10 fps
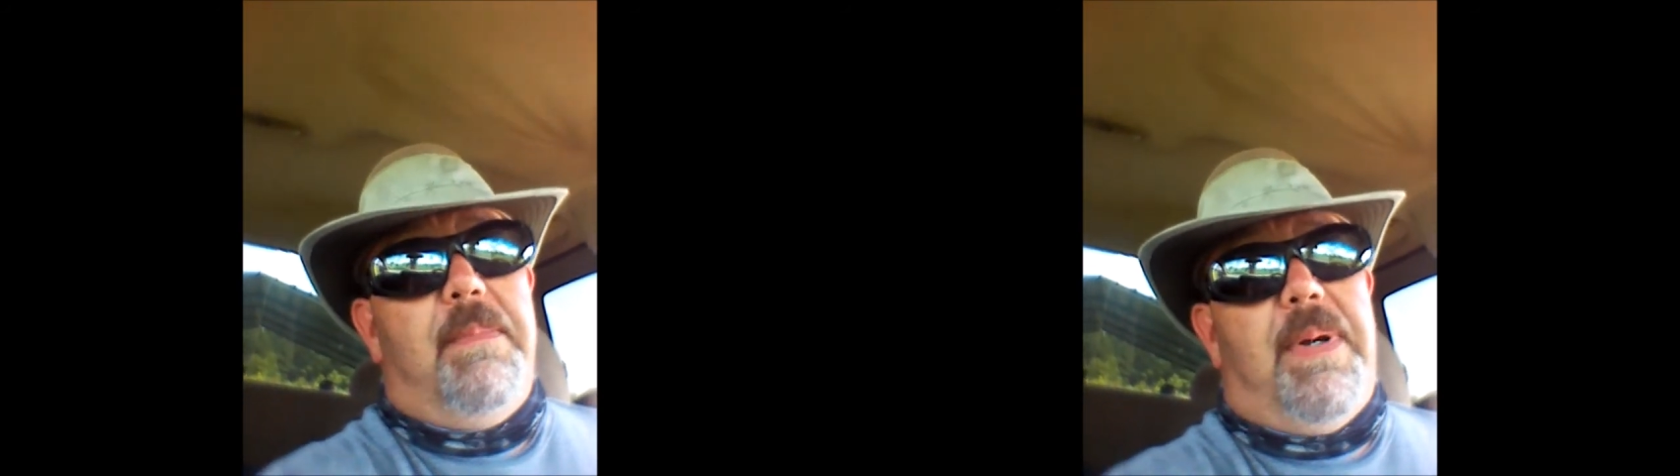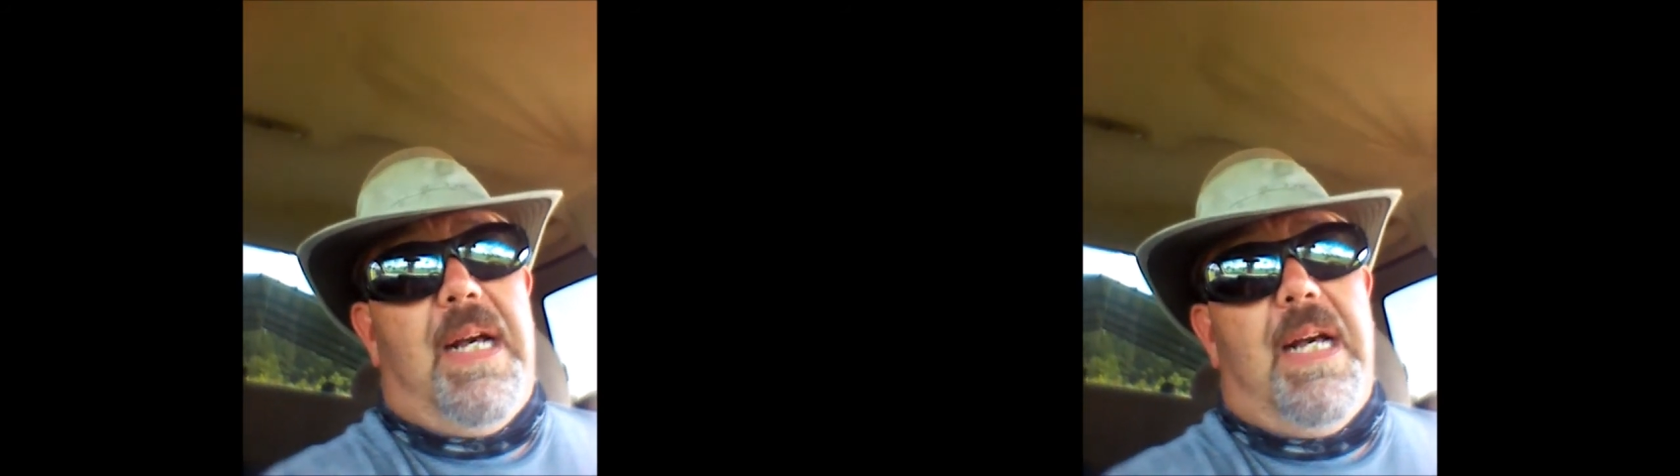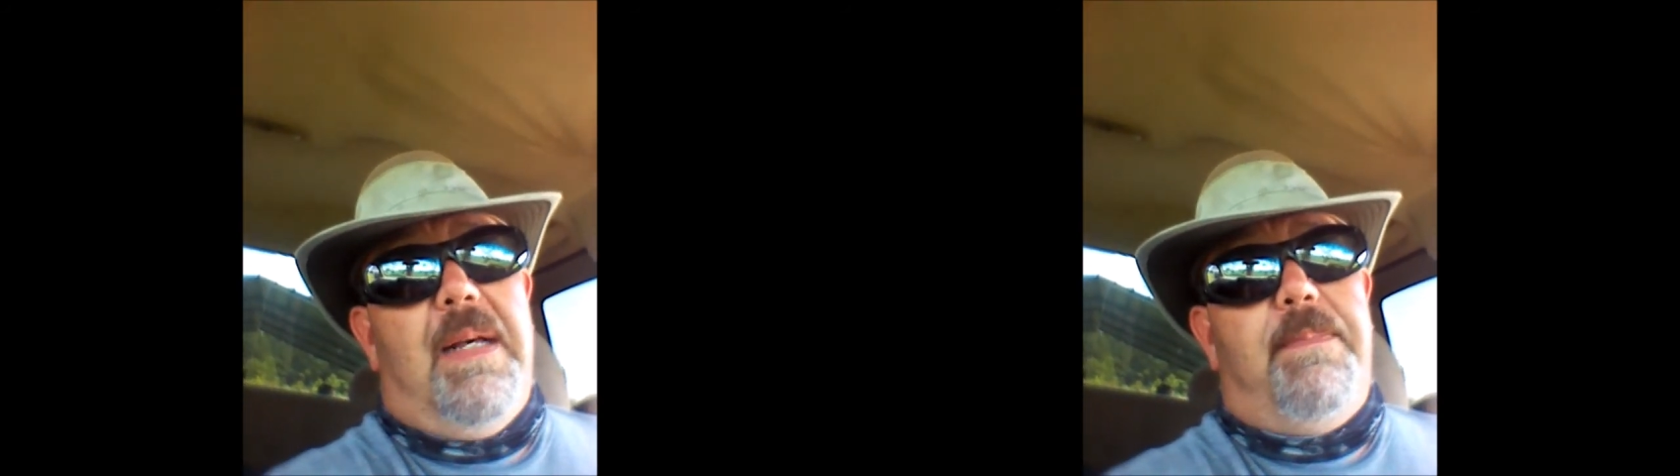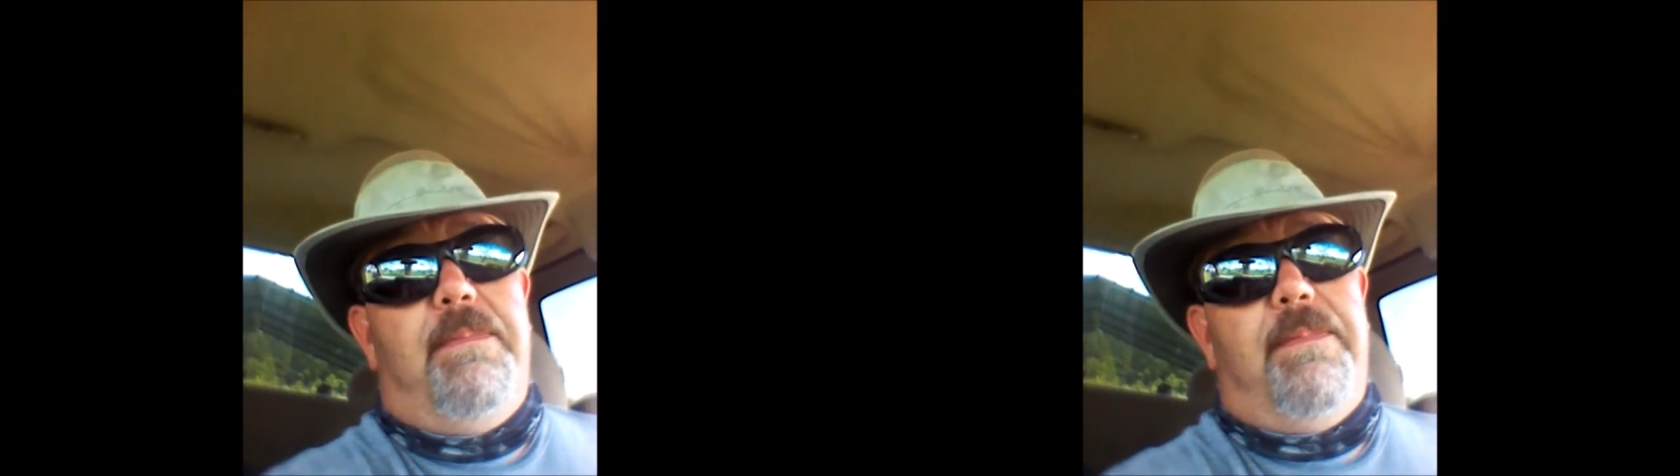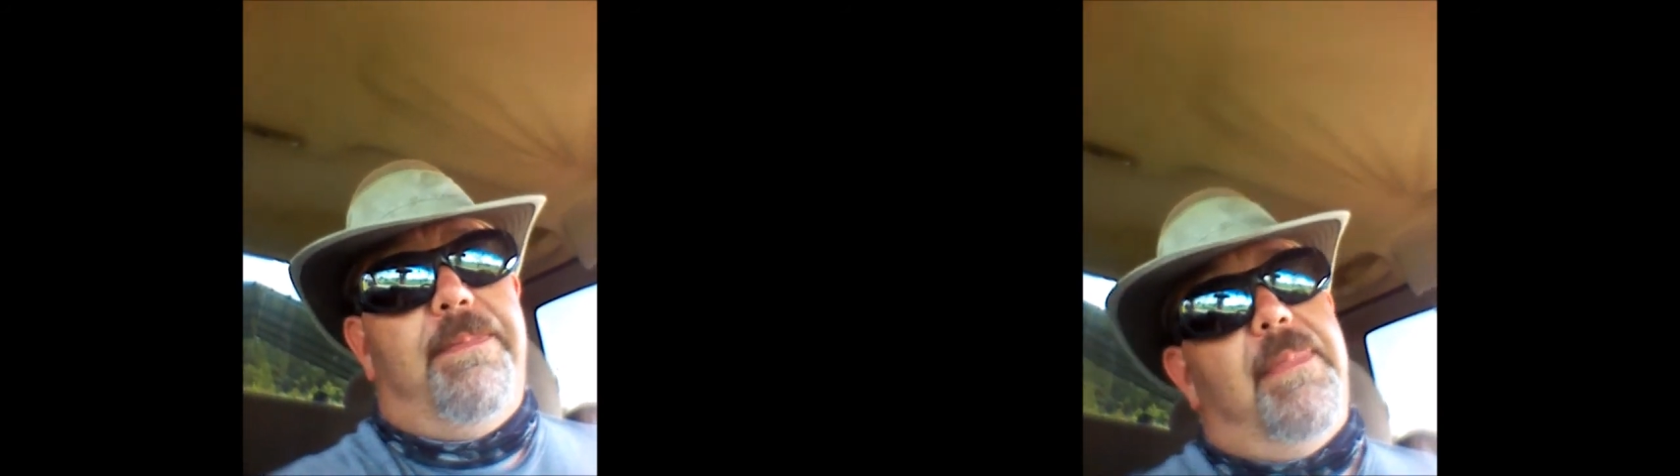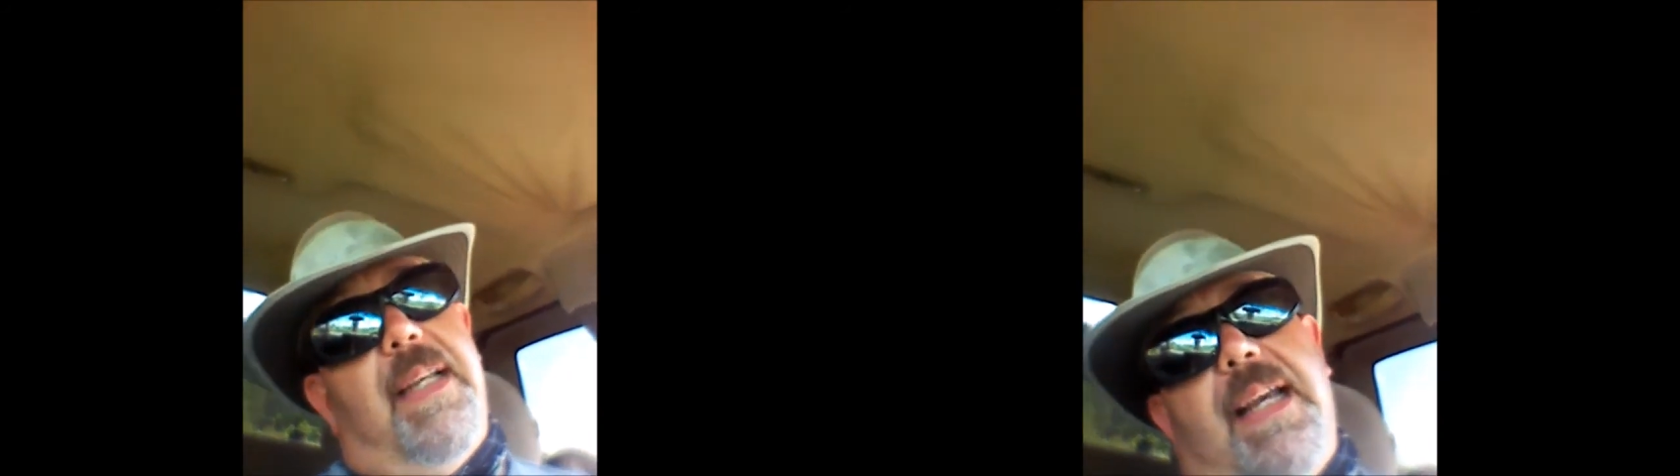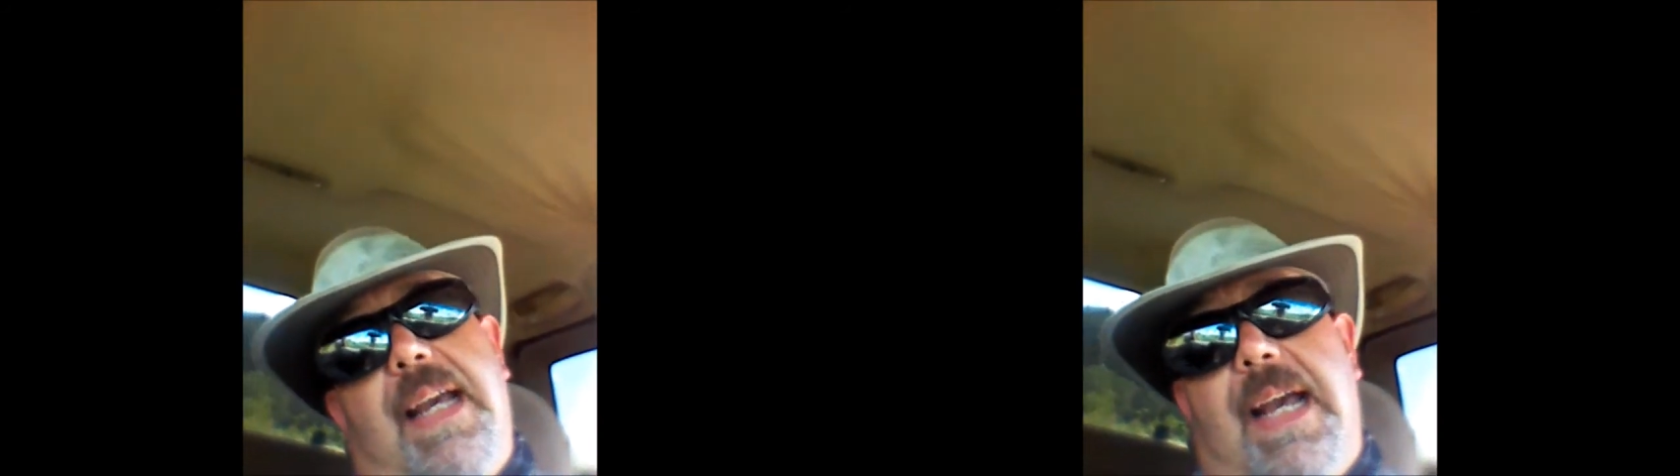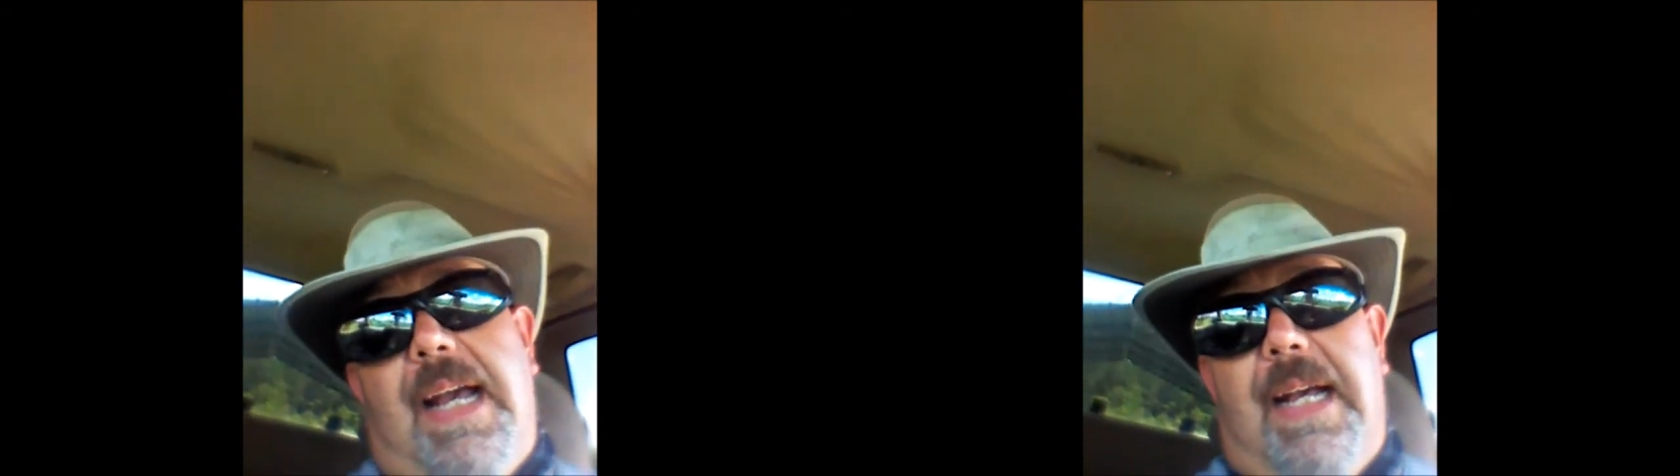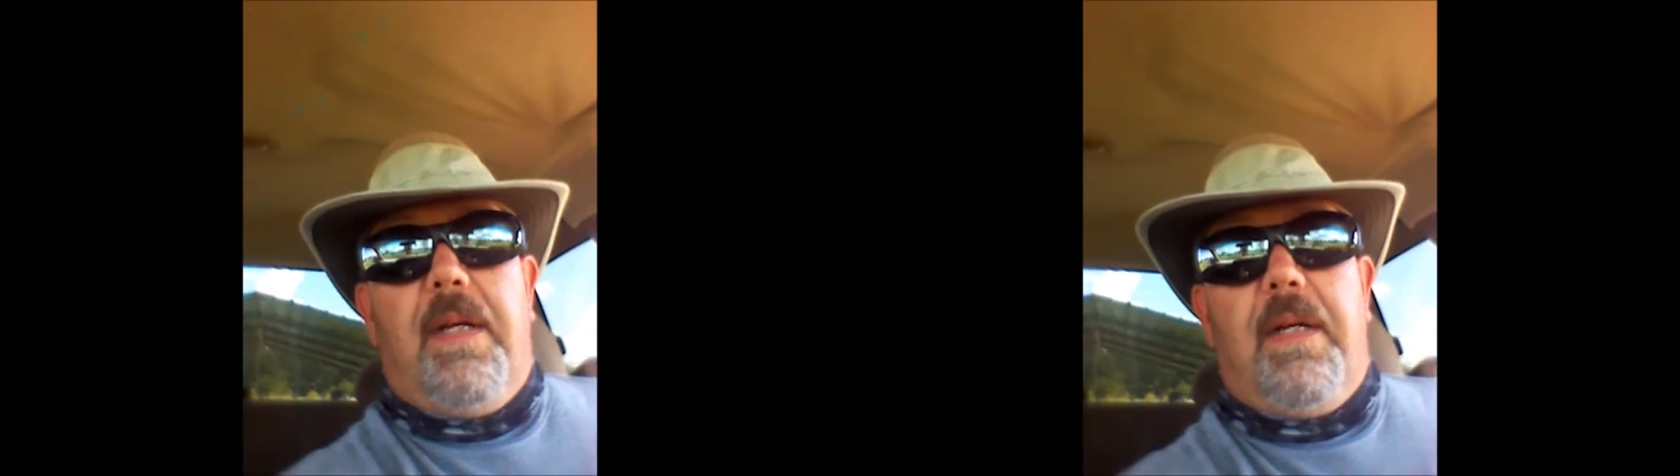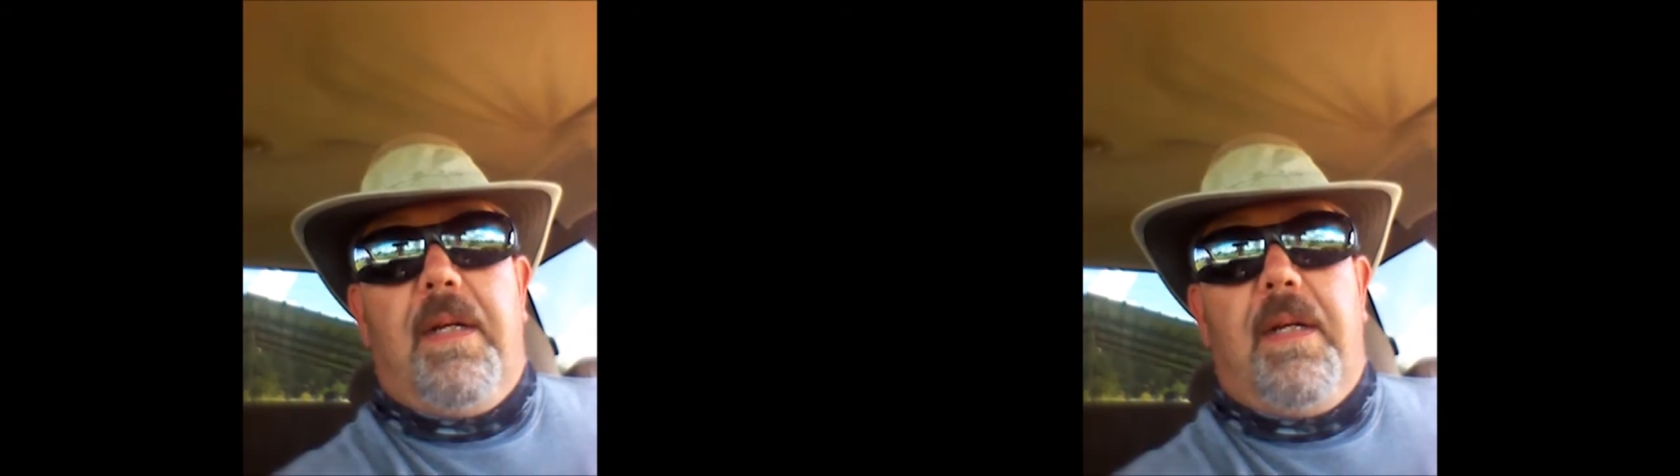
Pop, ah,